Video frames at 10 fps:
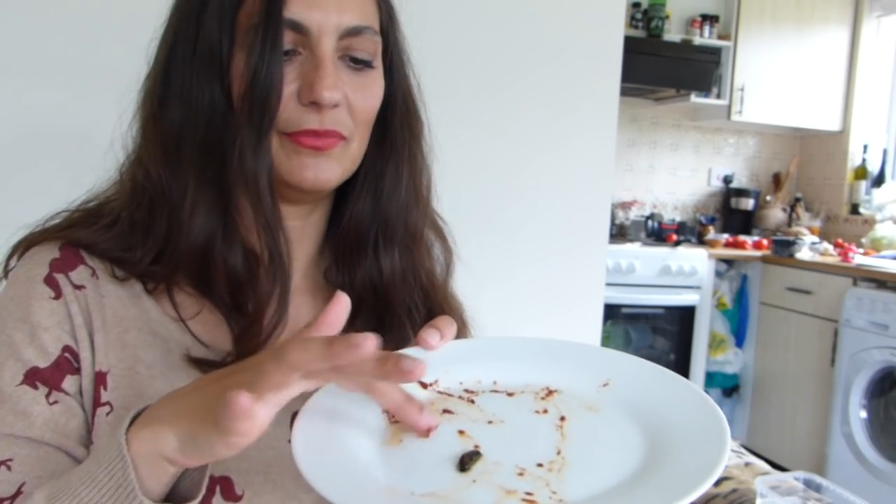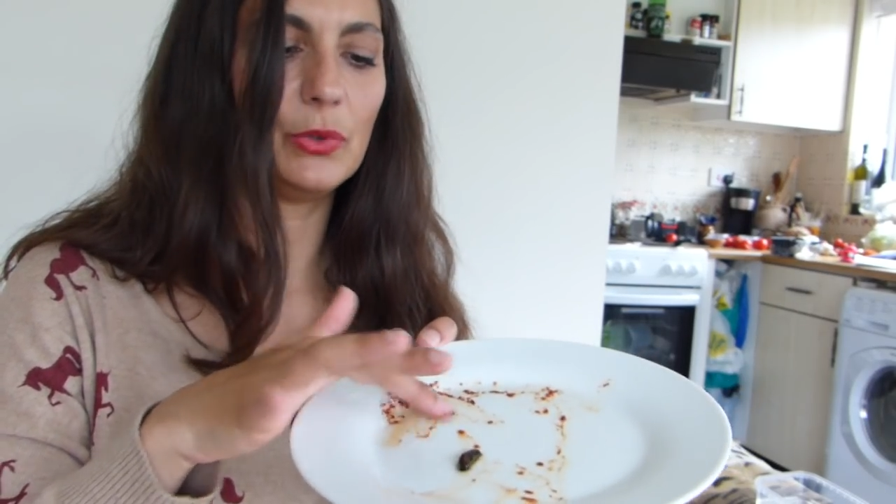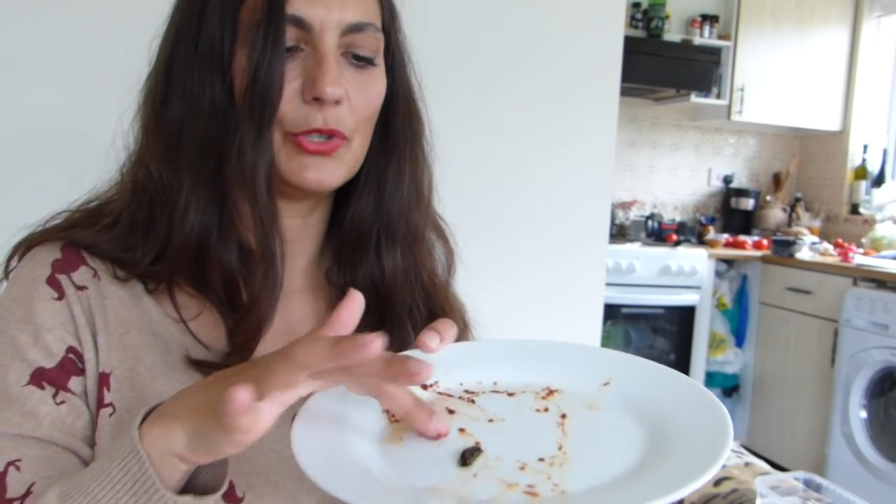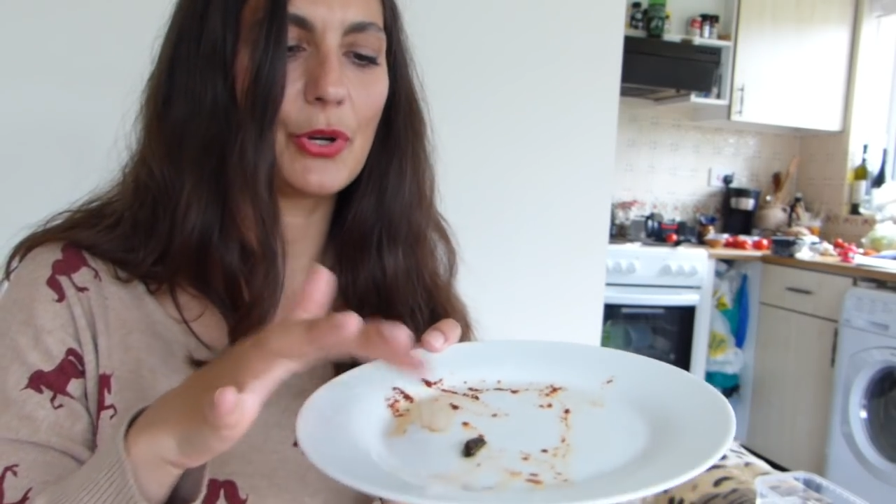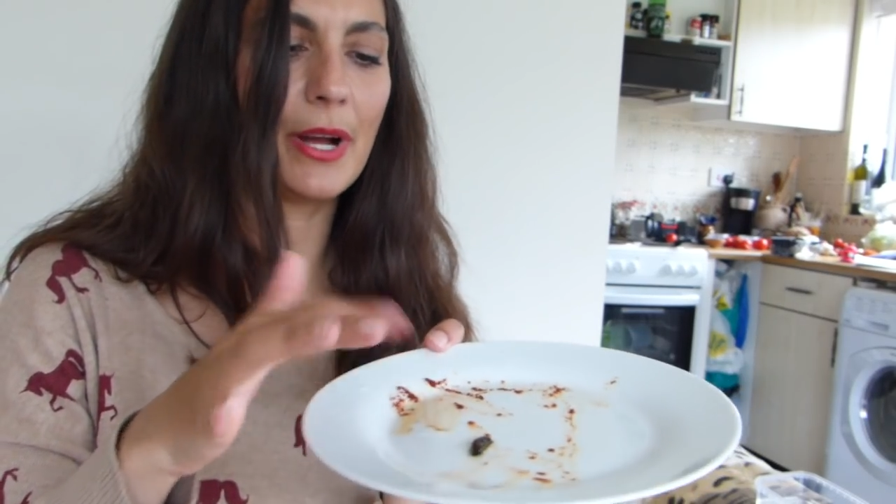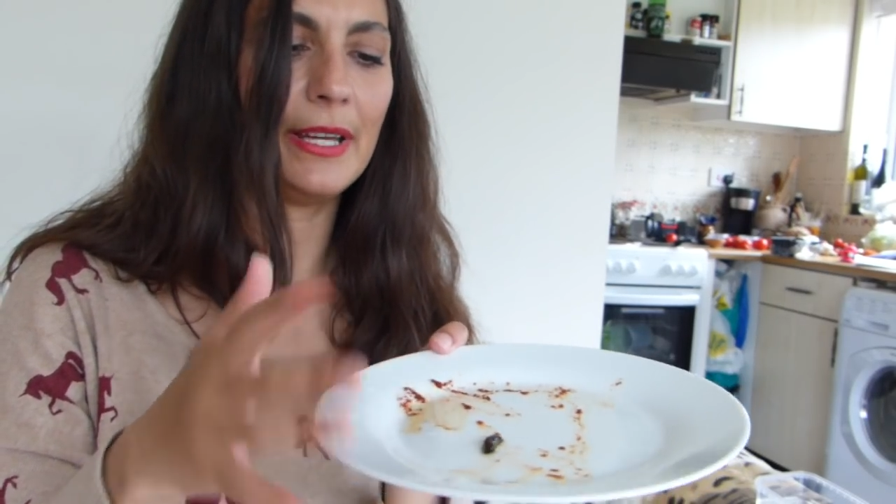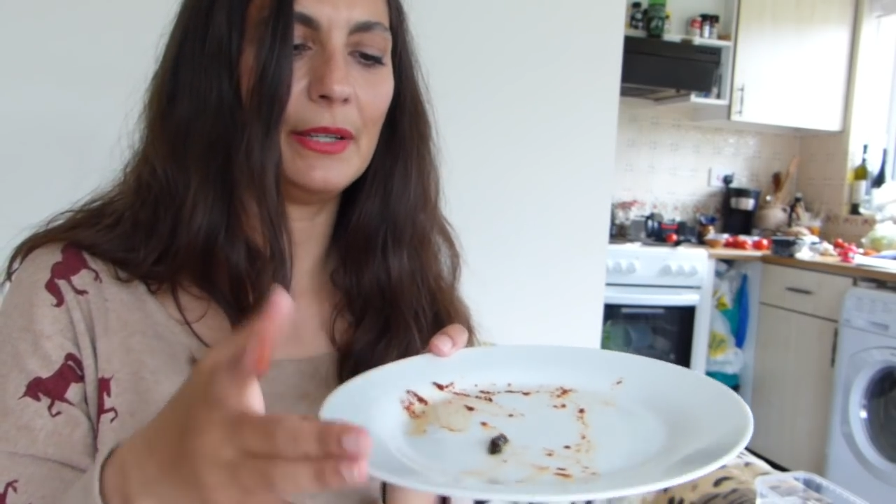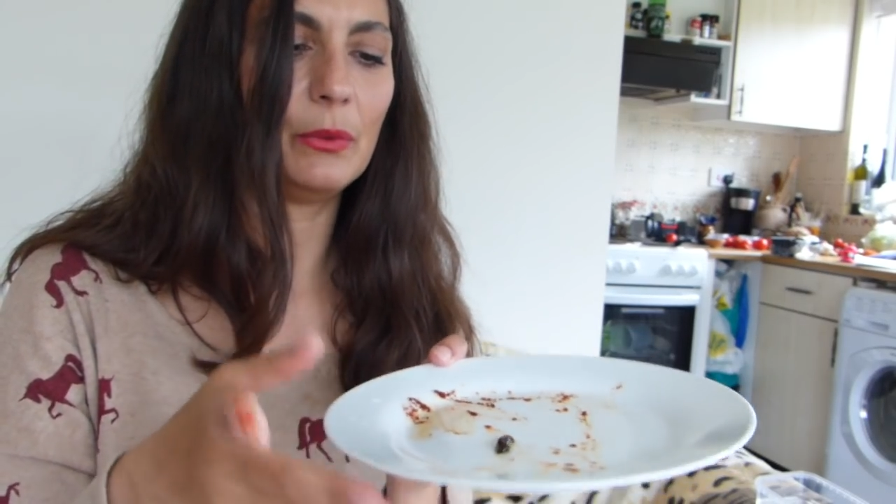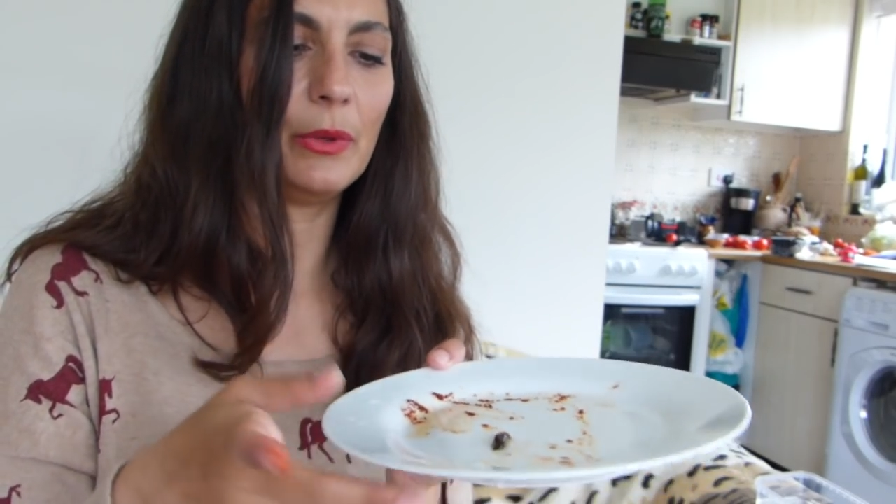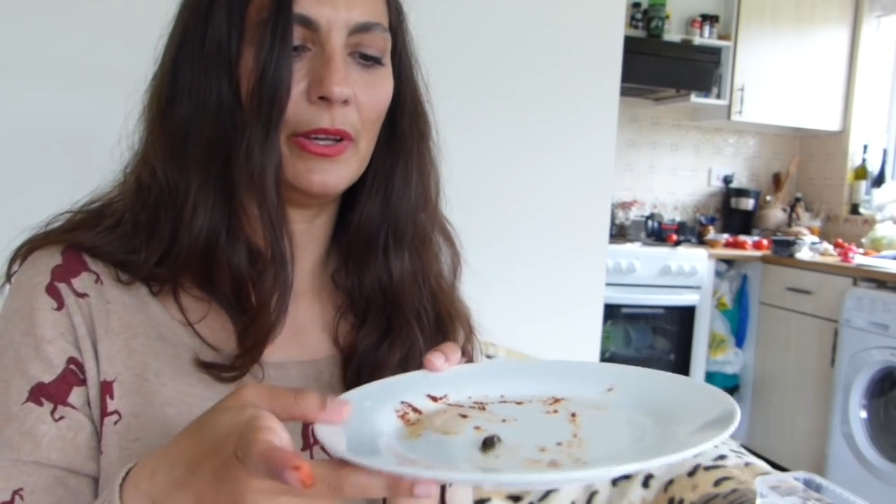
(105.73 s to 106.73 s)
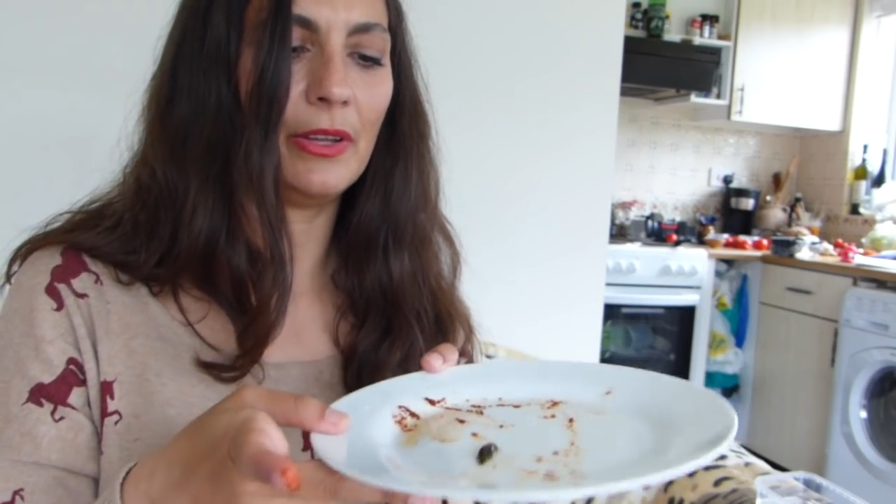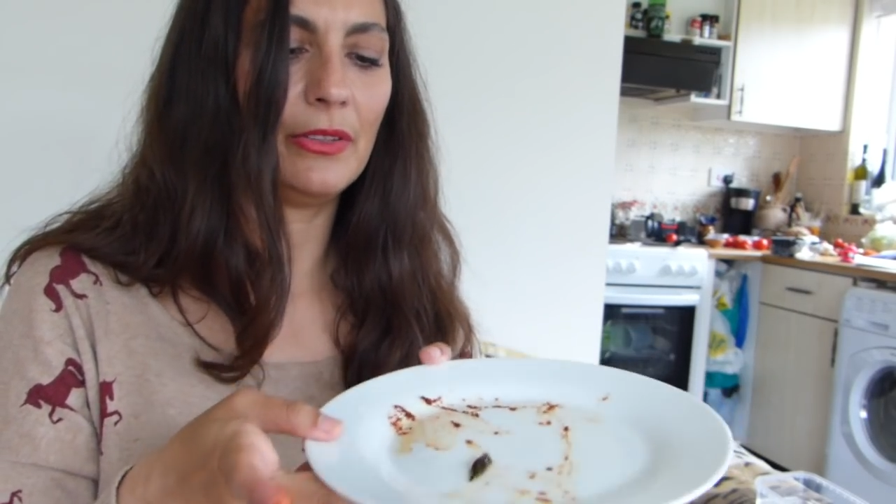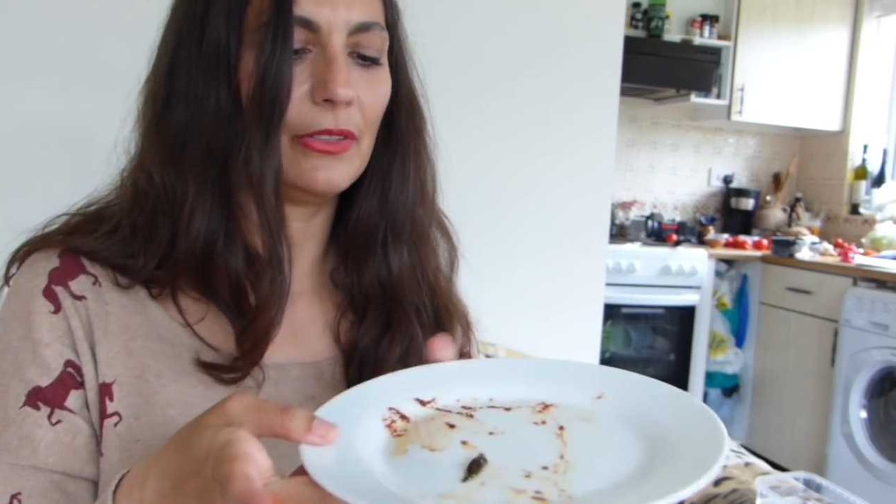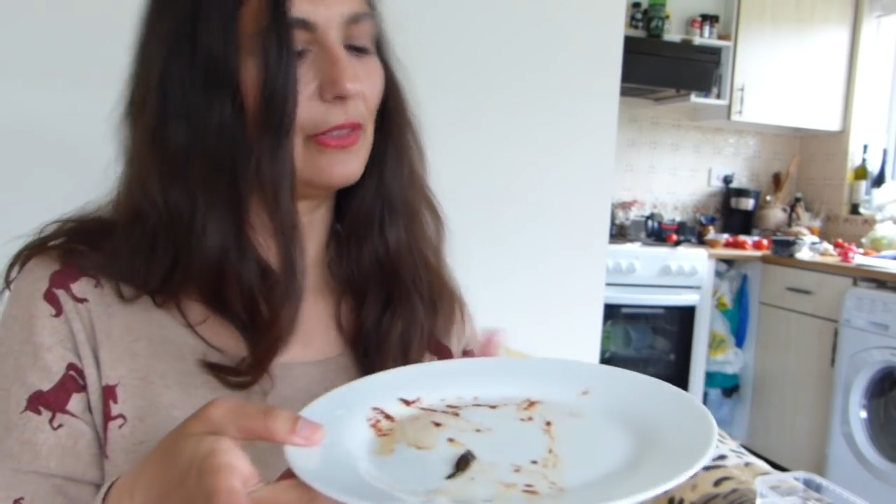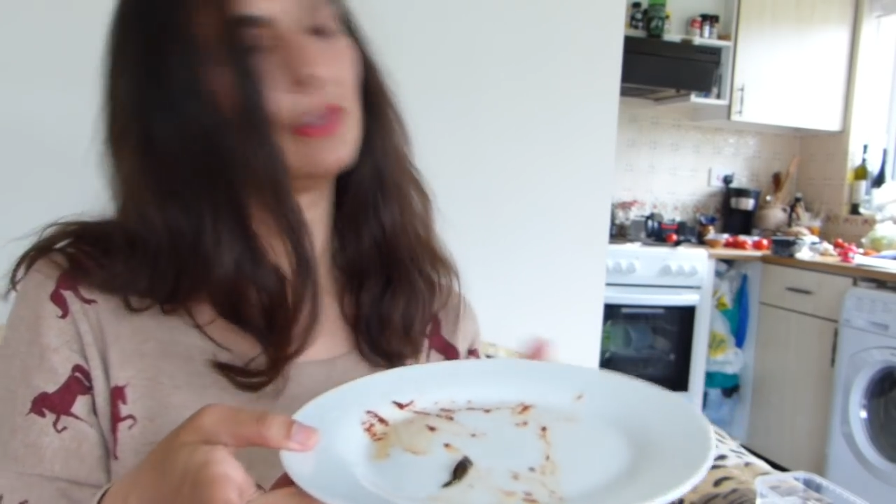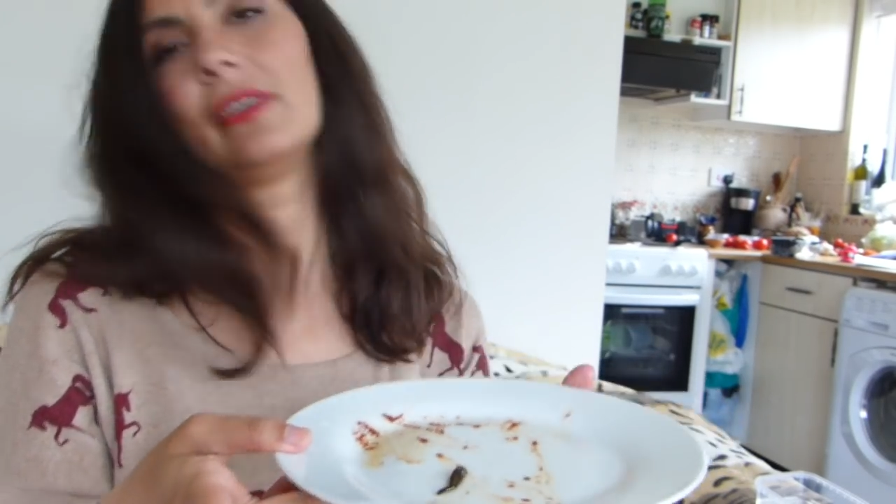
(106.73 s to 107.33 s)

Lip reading: We'll try it with